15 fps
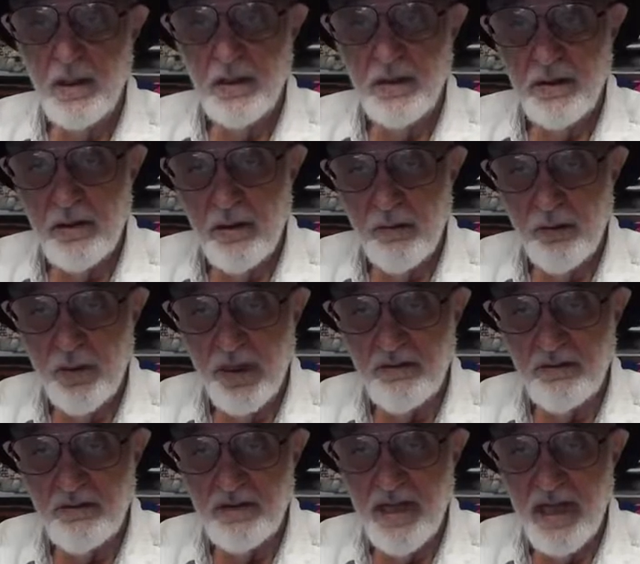There are
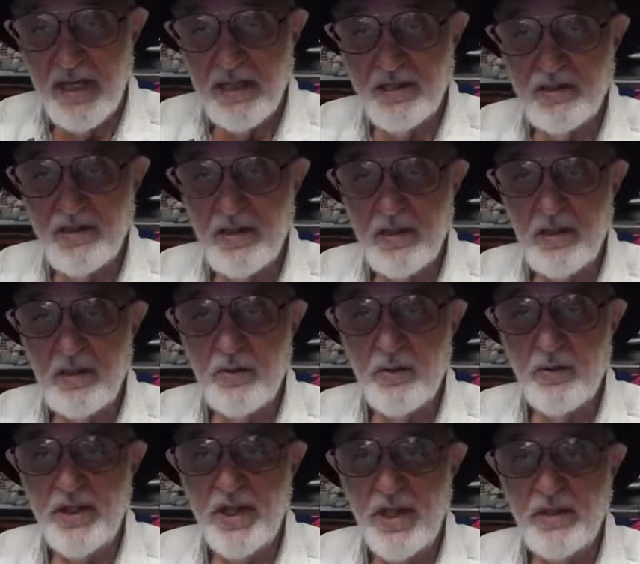red flags dealing
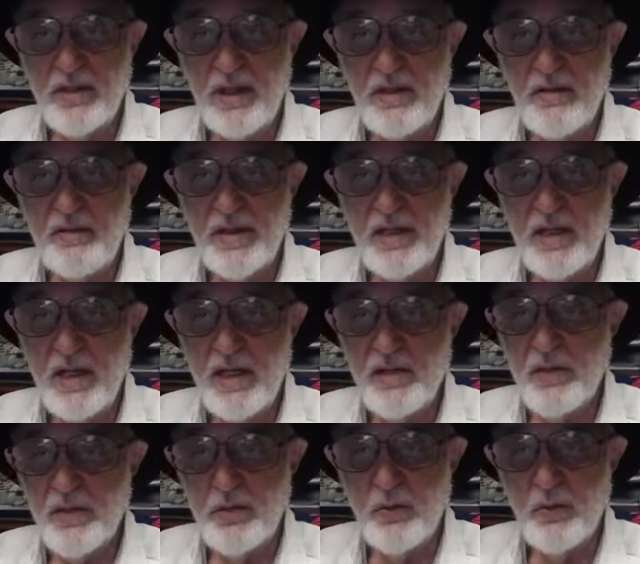with
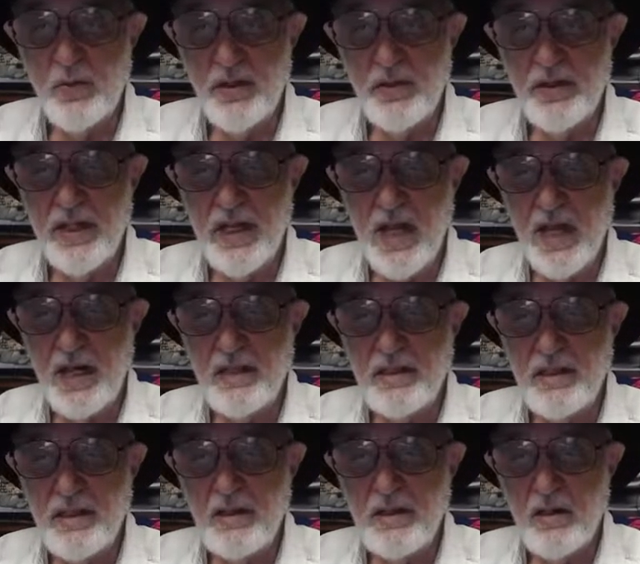identification, where the
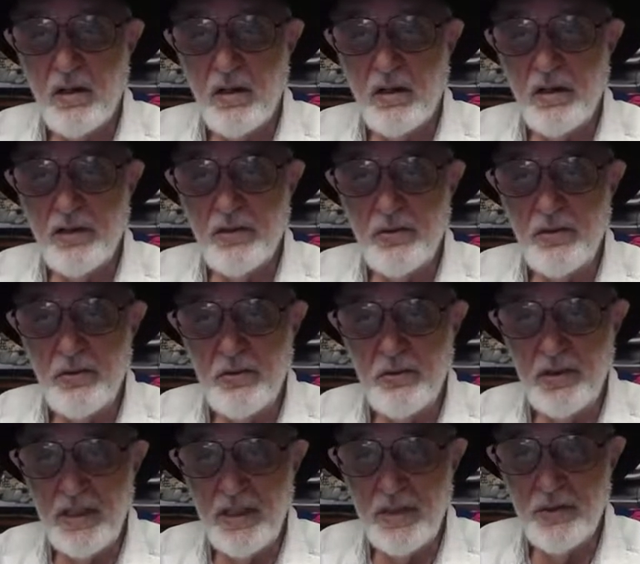ID card is
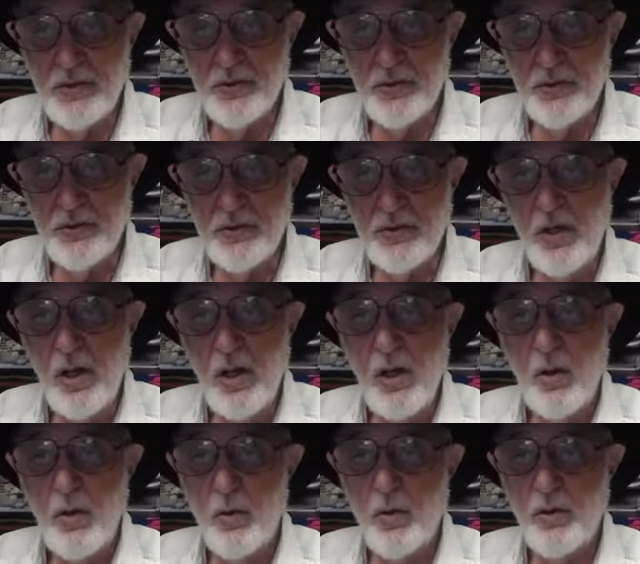newly issued,
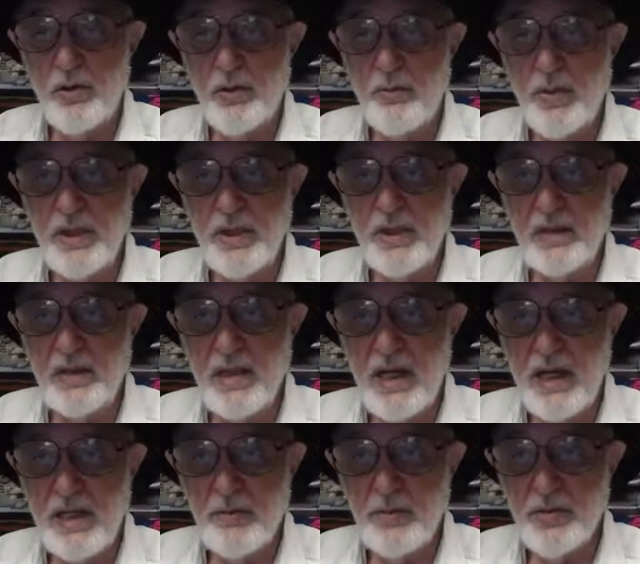or the middle
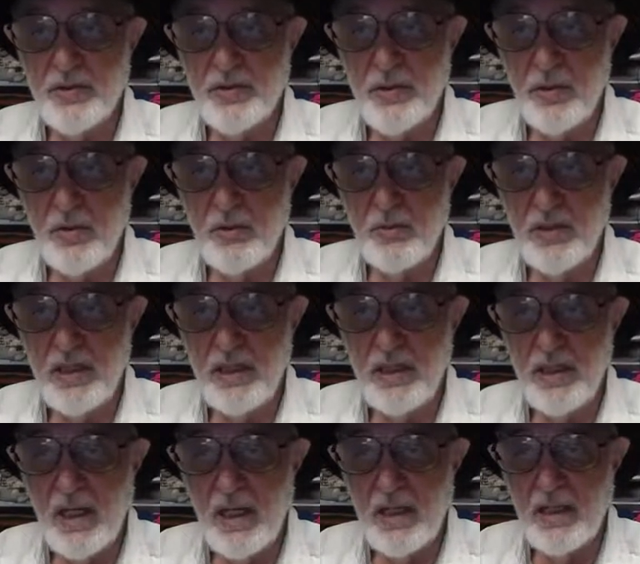name is
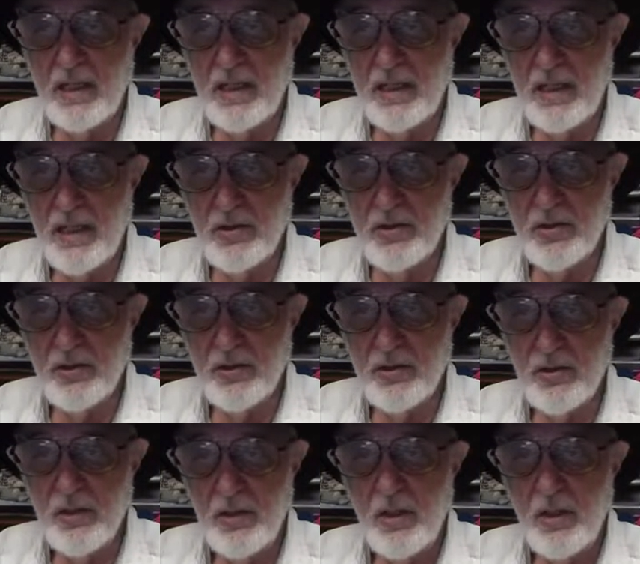only an initial,